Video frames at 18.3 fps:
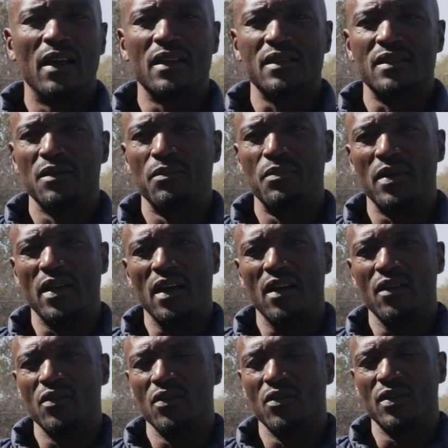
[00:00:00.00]

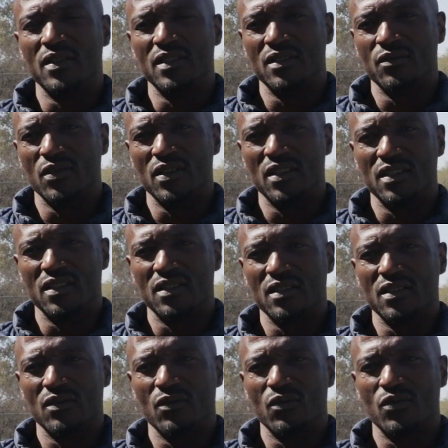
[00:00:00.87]
Cipriano was
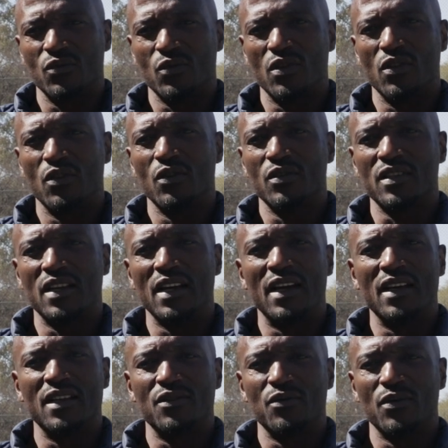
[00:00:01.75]
one of those
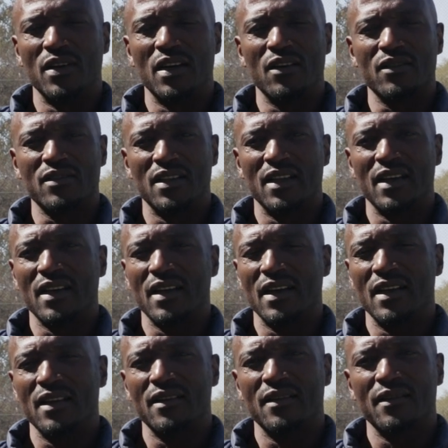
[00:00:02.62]
guys where I was like,
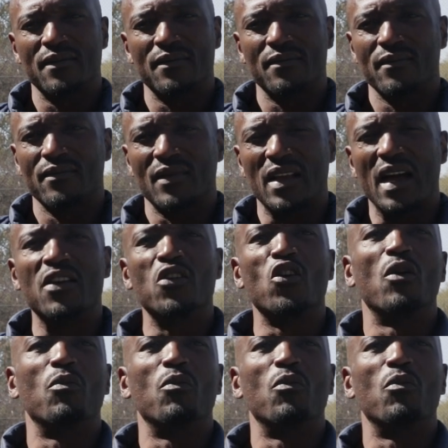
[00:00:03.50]
I know